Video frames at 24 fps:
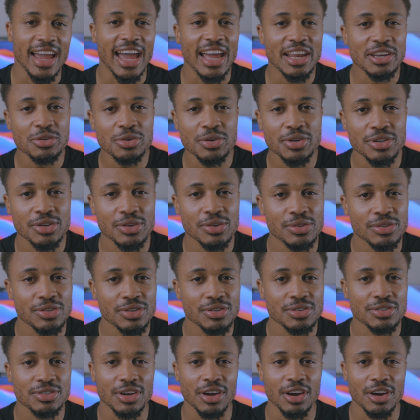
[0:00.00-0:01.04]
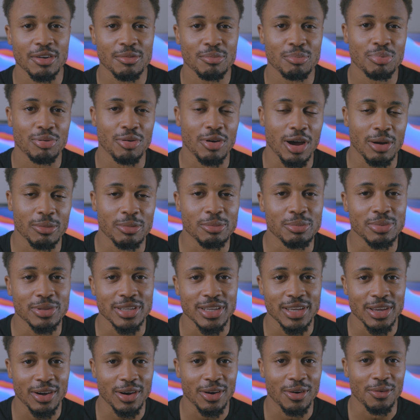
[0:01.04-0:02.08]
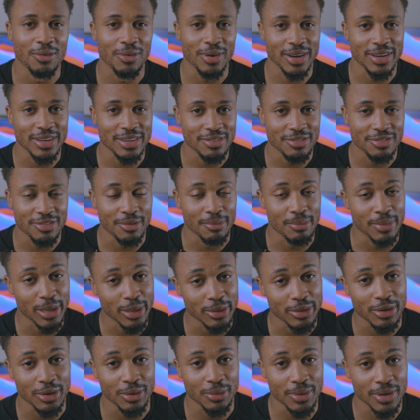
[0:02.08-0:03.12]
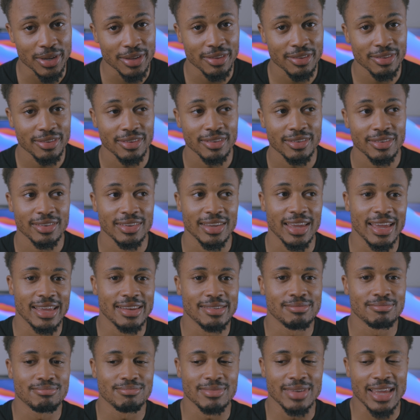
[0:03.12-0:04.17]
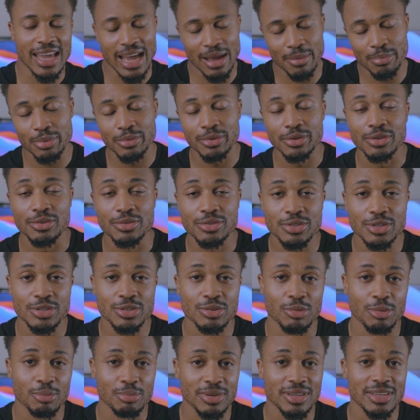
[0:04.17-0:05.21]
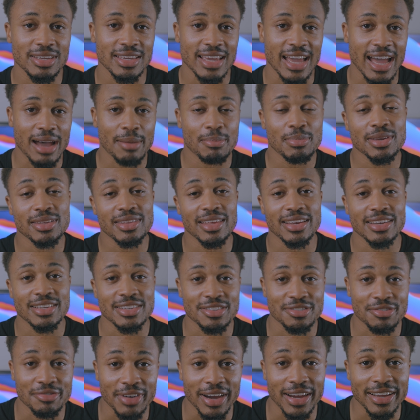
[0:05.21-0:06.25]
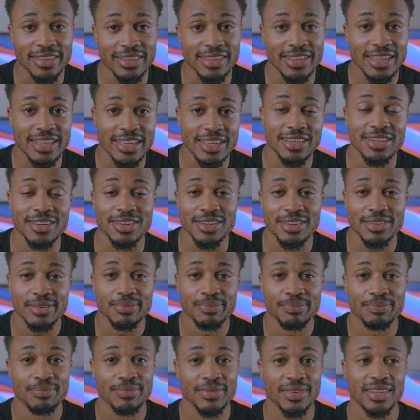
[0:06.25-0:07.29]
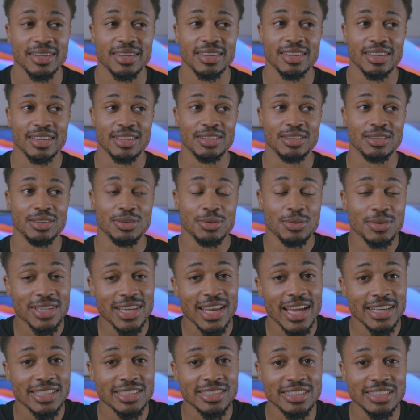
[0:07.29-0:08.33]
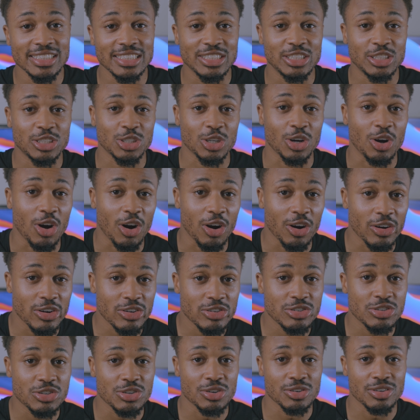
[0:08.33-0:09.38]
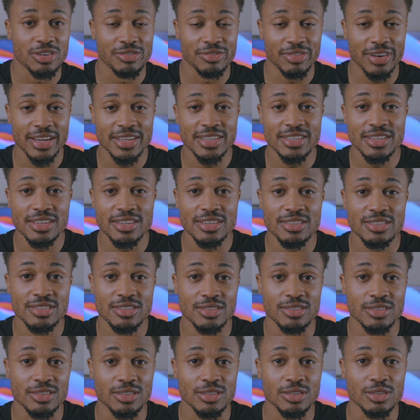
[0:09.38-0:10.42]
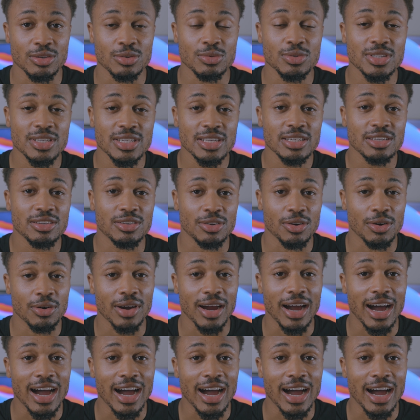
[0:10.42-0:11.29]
Android users are probably already familiar with, and Apple users will be happy that it's finally here. You can actually charge your devices using your